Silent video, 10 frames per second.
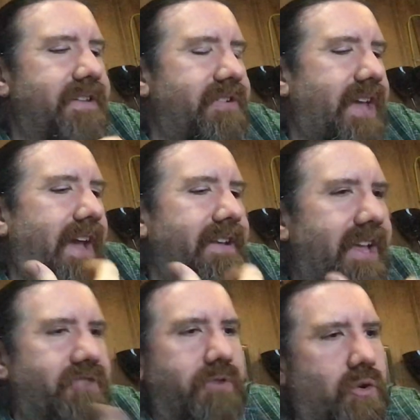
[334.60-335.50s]
can't
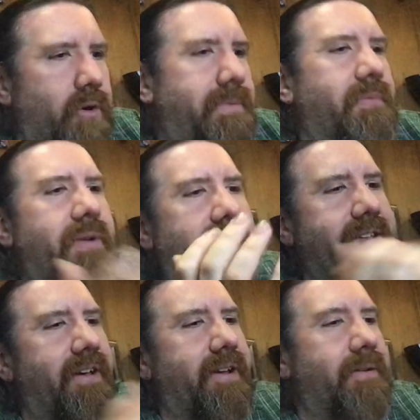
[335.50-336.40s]
like record people without
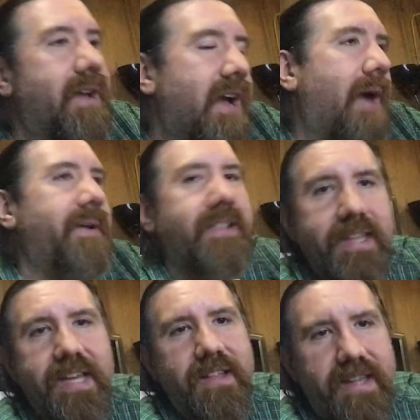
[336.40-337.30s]
telling them. I mean,
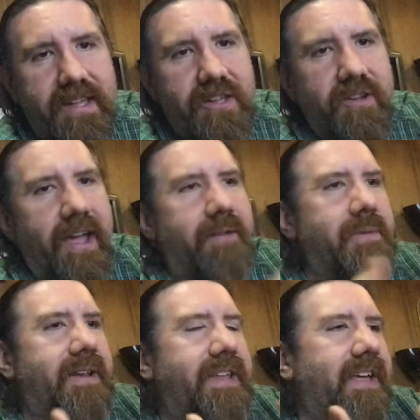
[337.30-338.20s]
legally you can't,
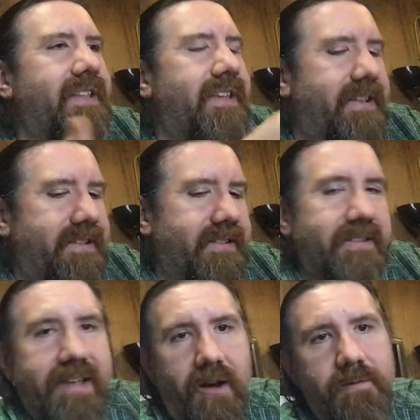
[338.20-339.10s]
but in
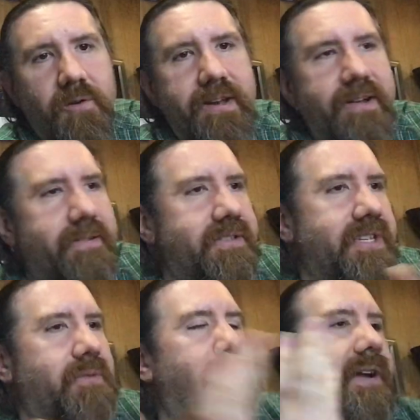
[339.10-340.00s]
California,
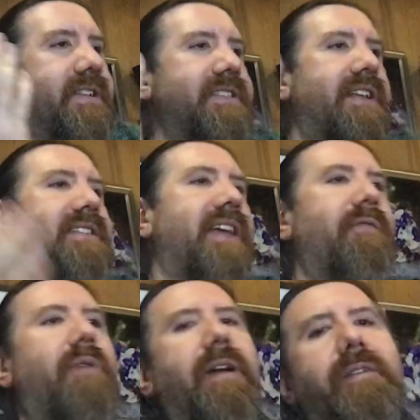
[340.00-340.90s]
single party consent state,
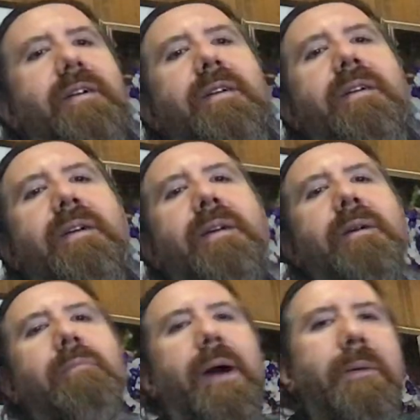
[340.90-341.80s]
whatever.
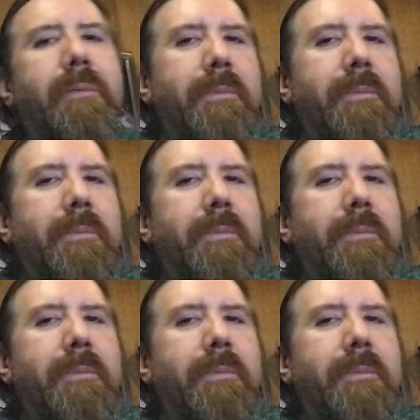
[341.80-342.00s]
But